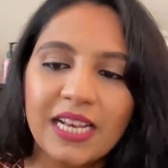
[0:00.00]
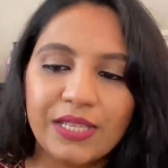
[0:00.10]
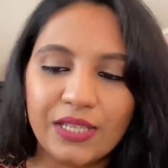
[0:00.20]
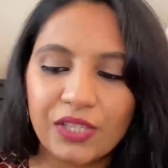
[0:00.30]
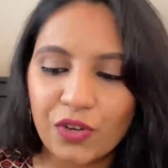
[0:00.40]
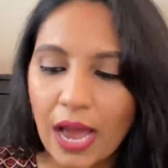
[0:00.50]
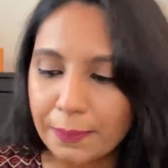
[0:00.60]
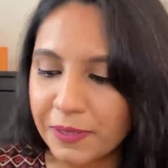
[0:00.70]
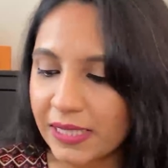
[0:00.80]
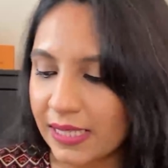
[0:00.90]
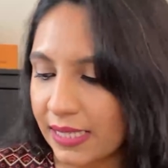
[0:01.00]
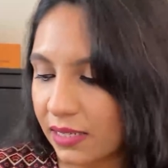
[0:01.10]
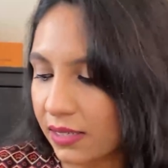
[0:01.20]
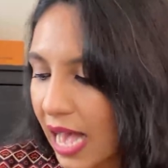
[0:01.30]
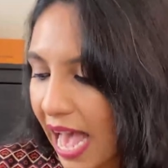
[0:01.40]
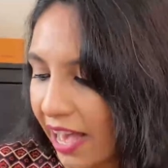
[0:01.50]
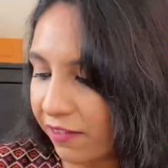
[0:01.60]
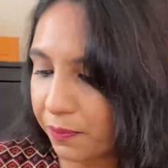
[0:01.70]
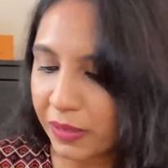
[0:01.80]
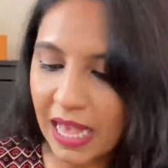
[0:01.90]
So the straps still
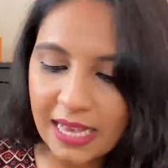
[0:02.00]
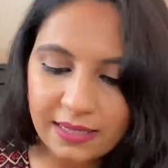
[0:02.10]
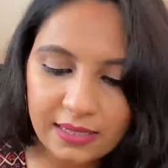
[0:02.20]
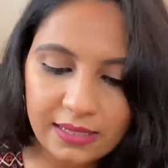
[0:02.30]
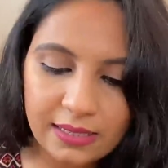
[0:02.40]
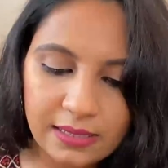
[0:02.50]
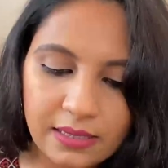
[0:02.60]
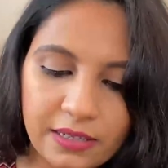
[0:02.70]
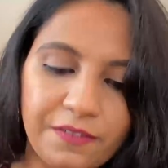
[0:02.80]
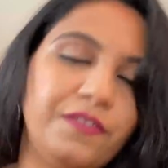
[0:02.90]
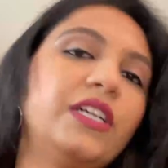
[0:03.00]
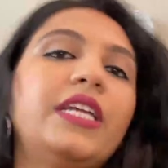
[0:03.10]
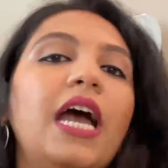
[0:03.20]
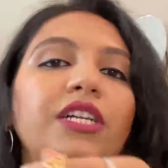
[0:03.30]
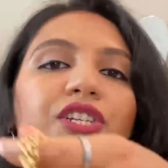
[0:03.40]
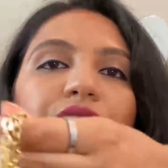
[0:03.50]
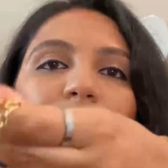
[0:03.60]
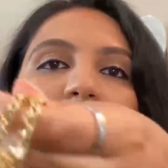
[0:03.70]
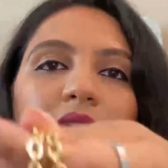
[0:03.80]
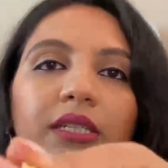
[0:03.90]
have plastics and stuff attached to
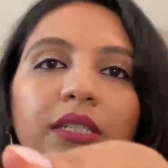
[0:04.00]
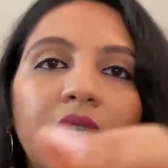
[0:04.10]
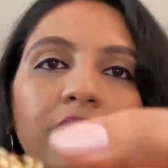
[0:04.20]
it.